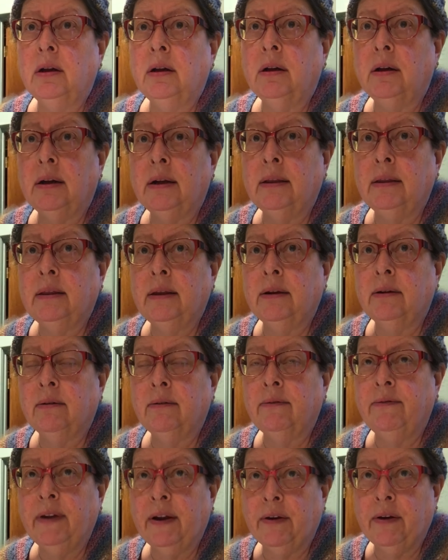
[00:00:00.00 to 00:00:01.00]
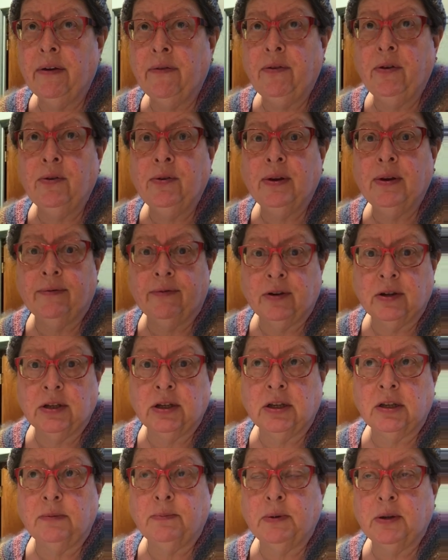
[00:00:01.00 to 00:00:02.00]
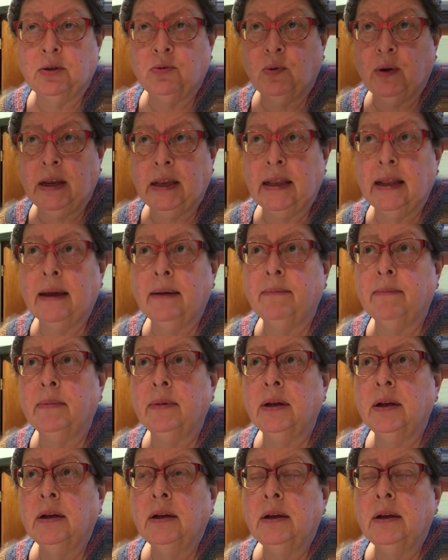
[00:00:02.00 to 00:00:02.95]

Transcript: There are very few differences between them.